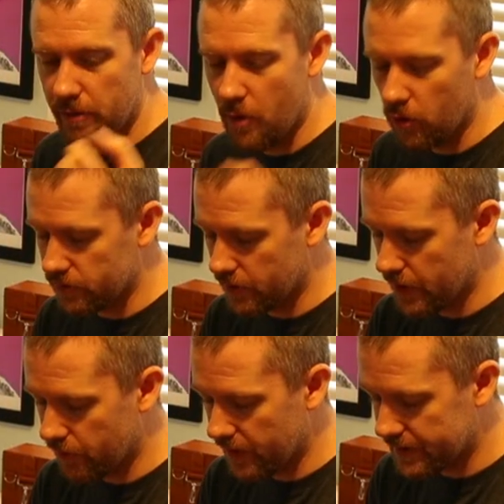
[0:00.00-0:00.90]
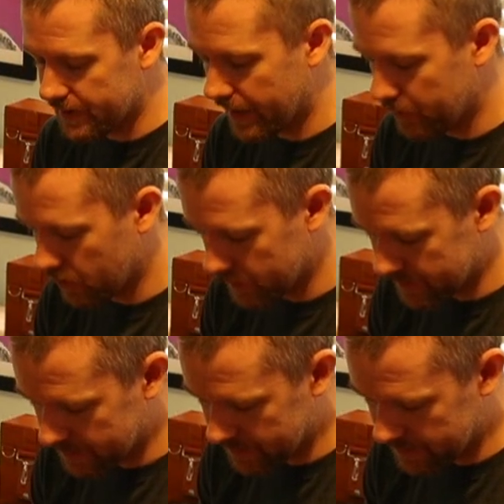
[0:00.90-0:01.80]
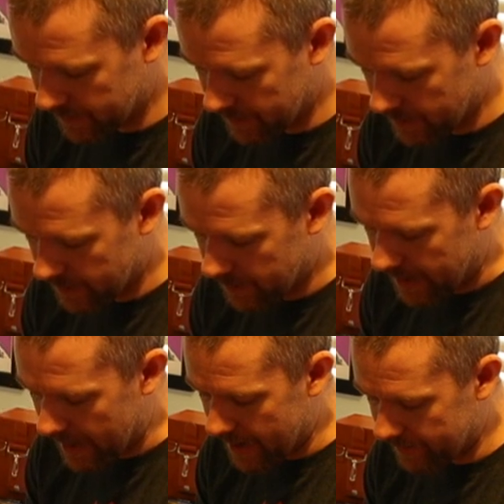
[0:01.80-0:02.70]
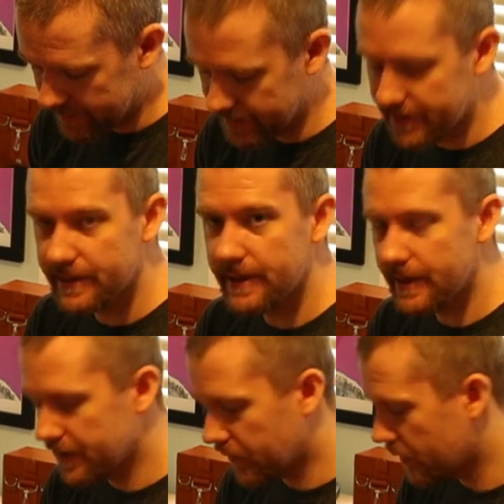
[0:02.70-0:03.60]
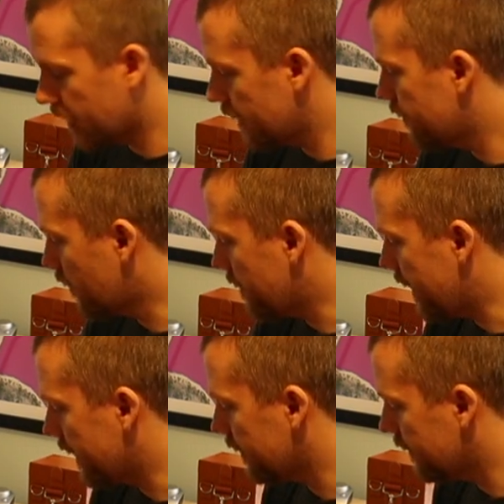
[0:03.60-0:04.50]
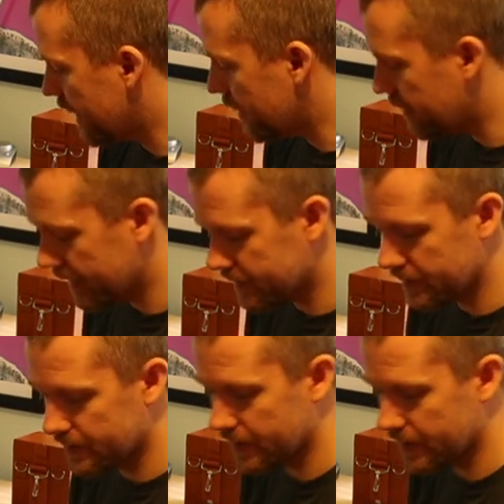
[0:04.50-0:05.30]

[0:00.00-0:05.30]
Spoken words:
remote release cables. This is the RS60E3 for my APS-C